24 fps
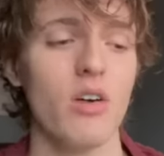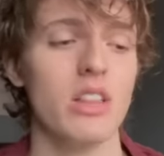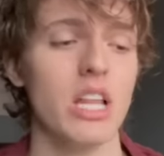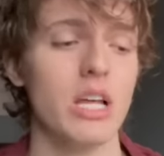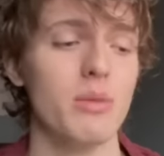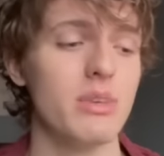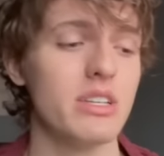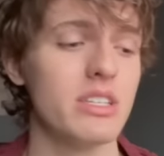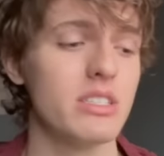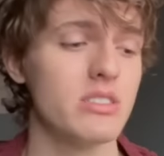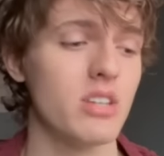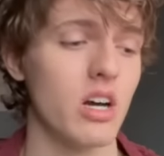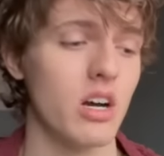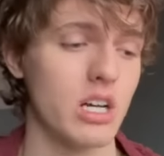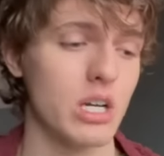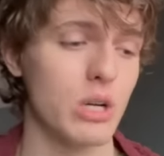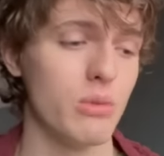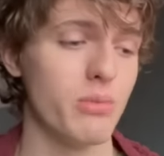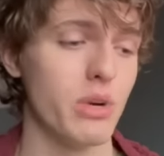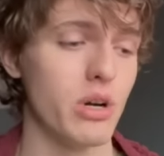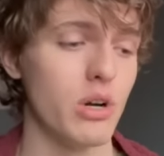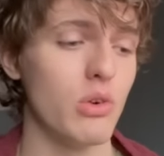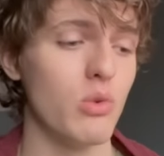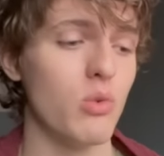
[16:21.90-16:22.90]
let me talk
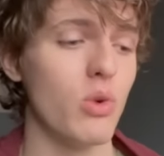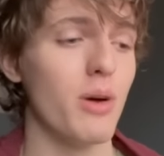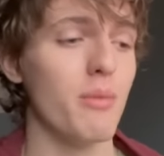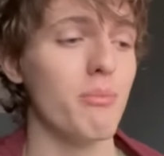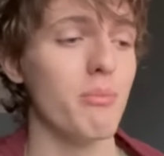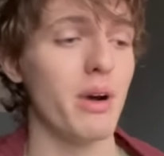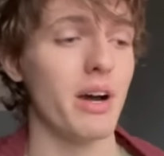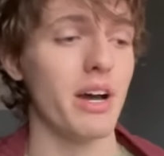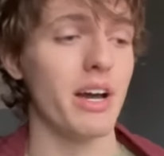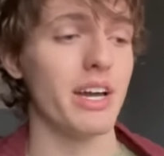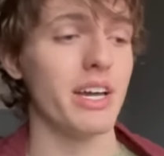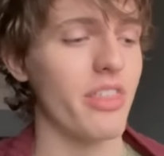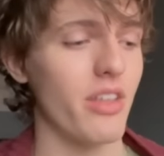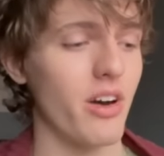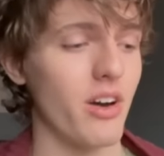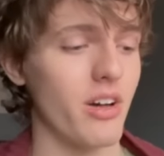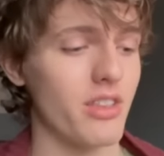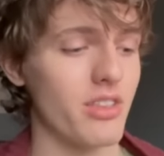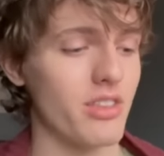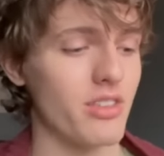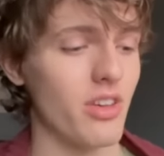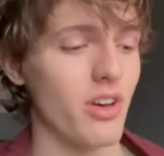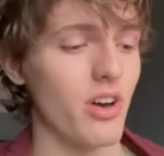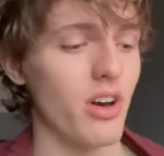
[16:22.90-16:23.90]
about what my
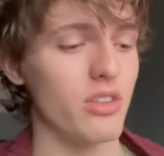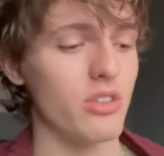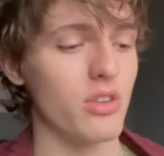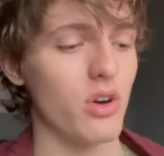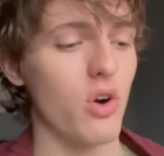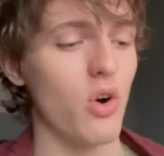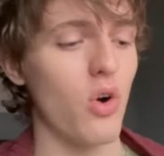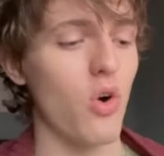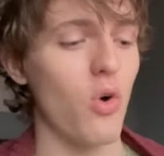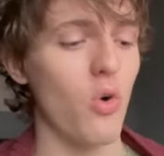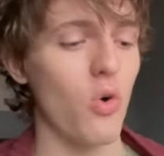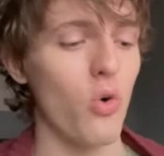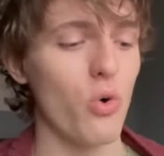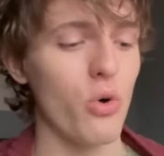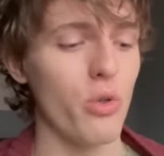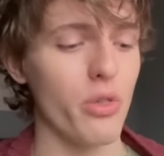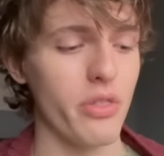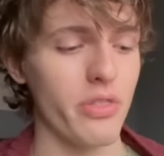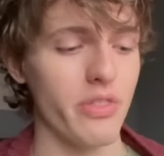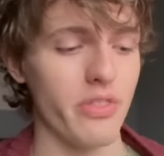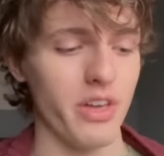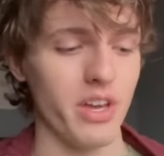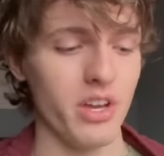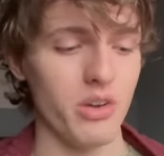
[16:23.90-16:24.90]
thoughts on the whole
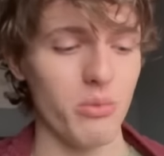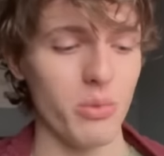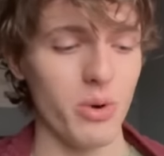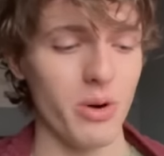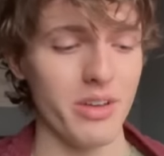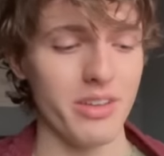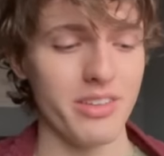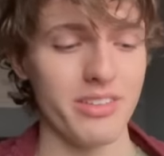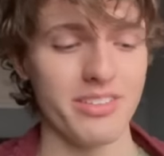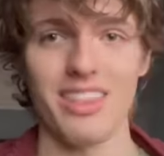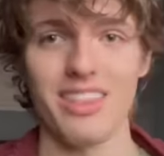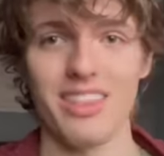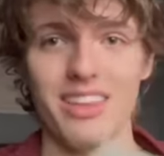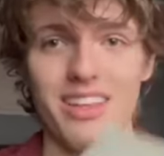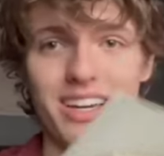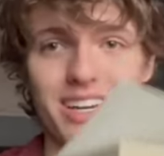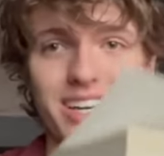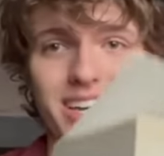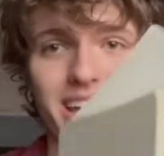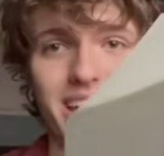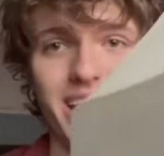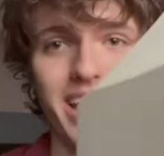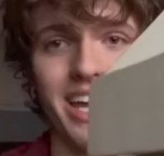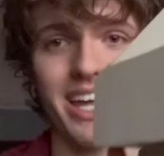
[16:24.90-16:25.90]
thing was.
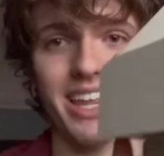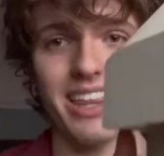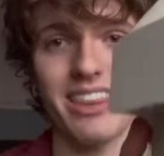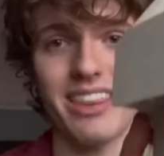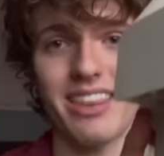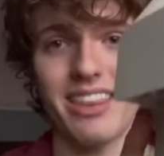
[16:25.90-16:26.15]
Look at